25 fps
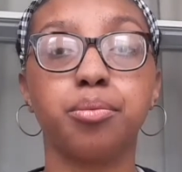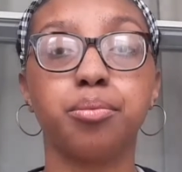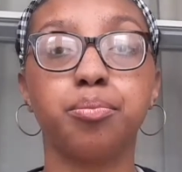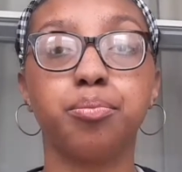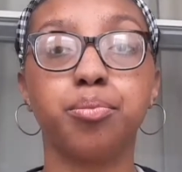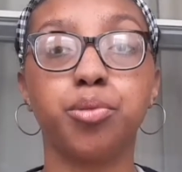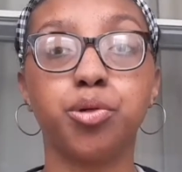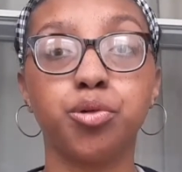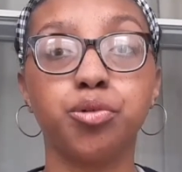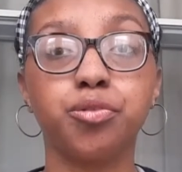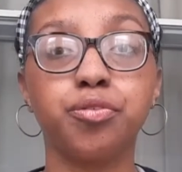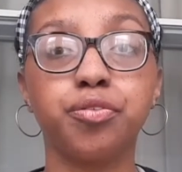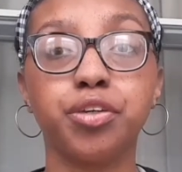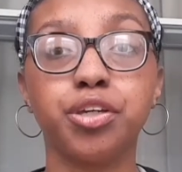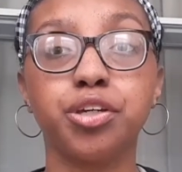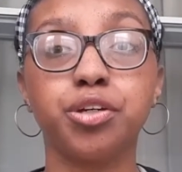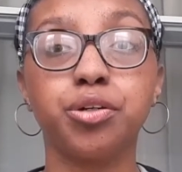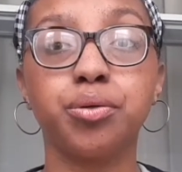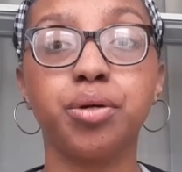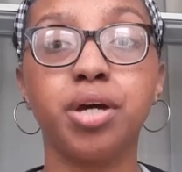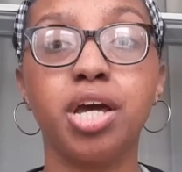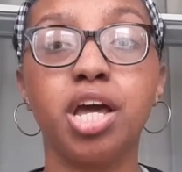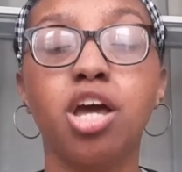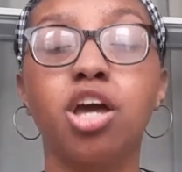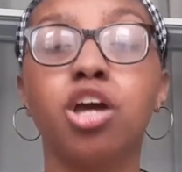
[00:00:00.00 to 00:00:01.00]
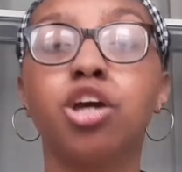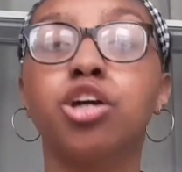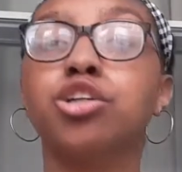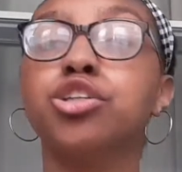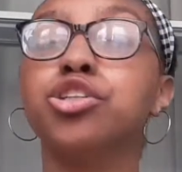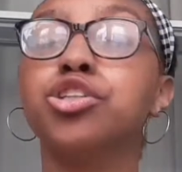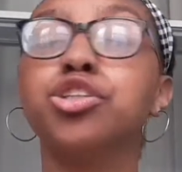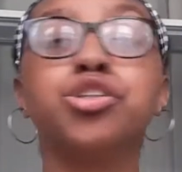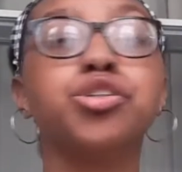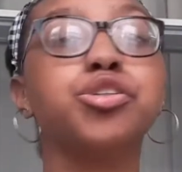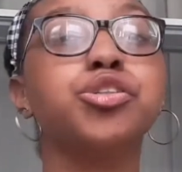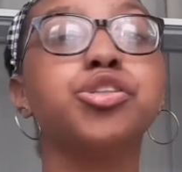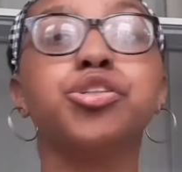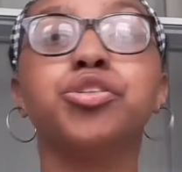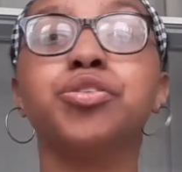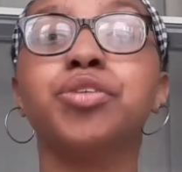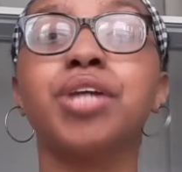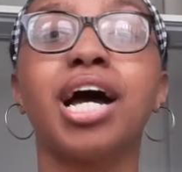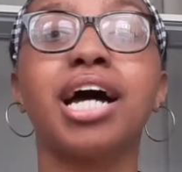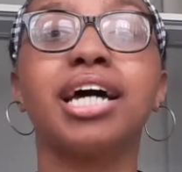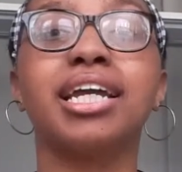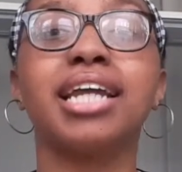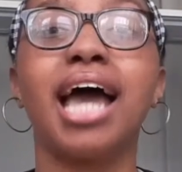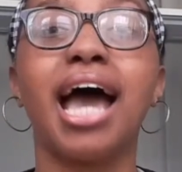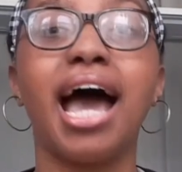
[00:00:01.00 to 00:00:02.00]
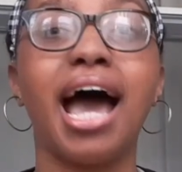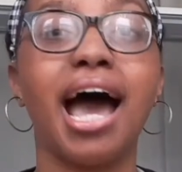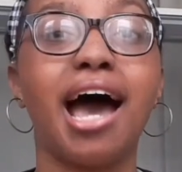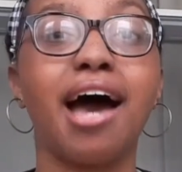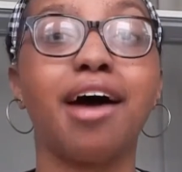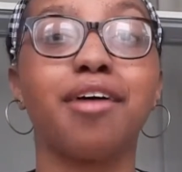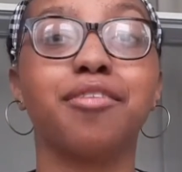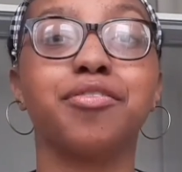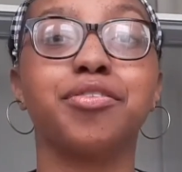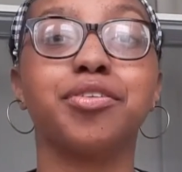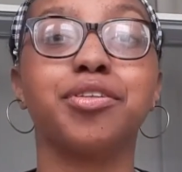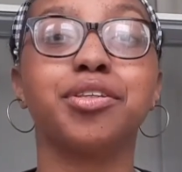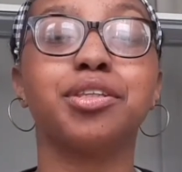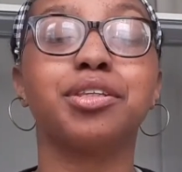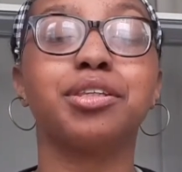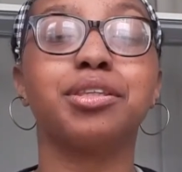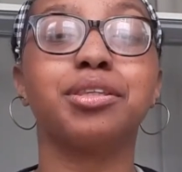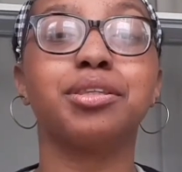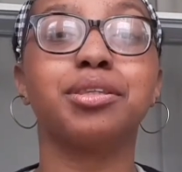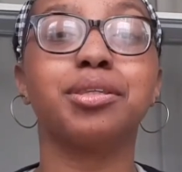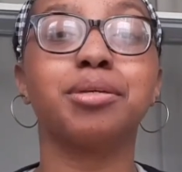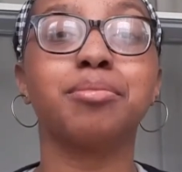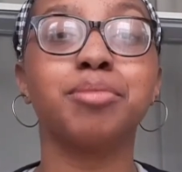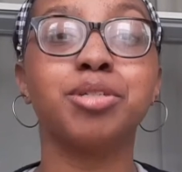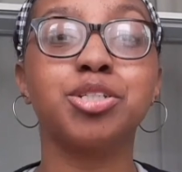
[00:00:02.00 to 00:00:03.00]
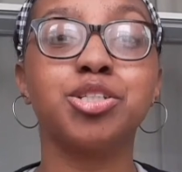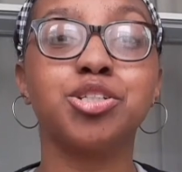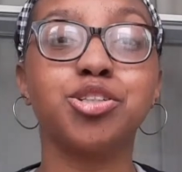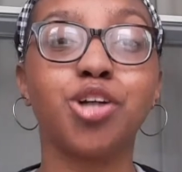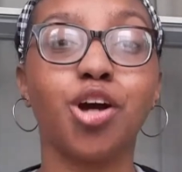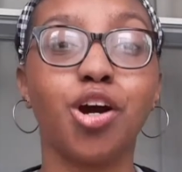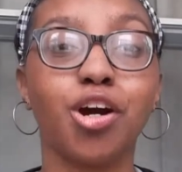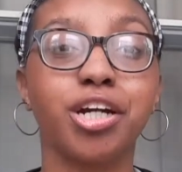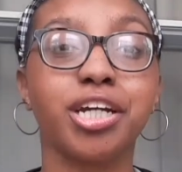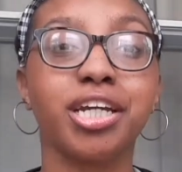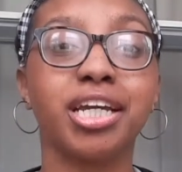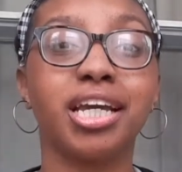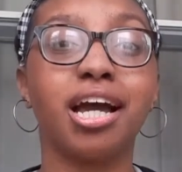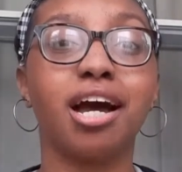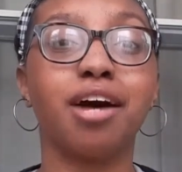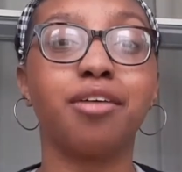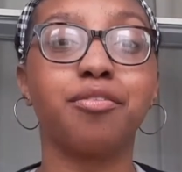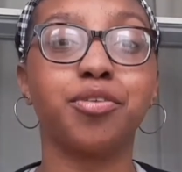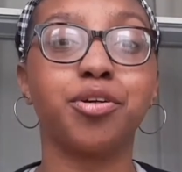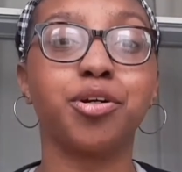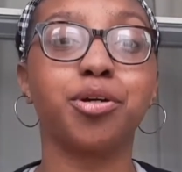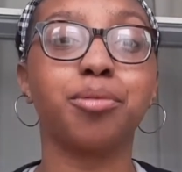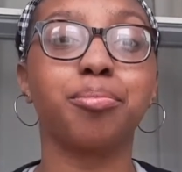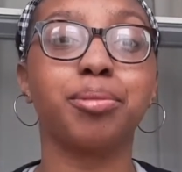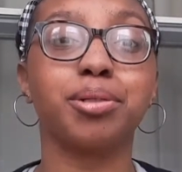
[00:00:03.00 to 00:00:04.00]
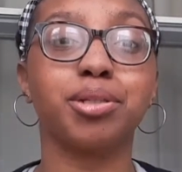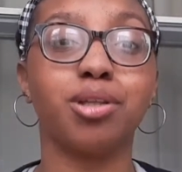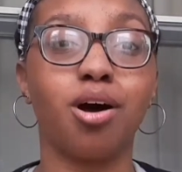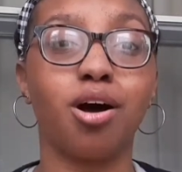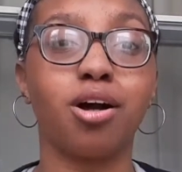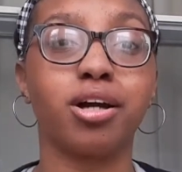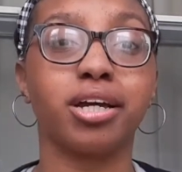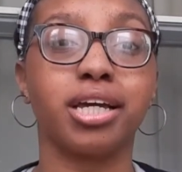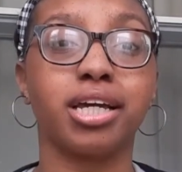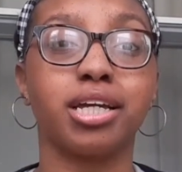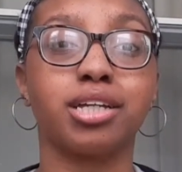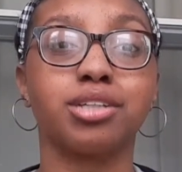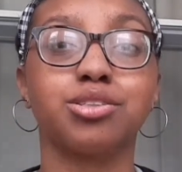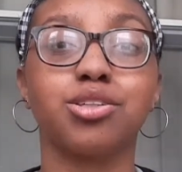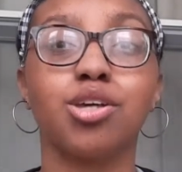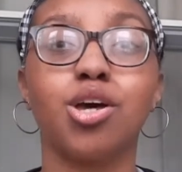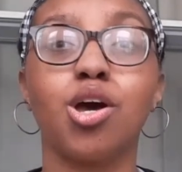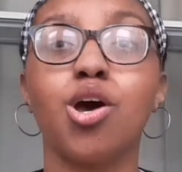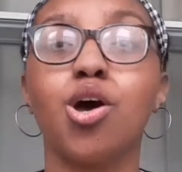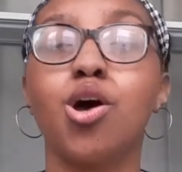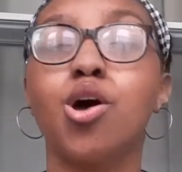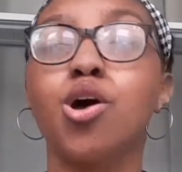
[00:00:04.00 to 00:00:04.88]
move you, you do not have the majority of your belongings.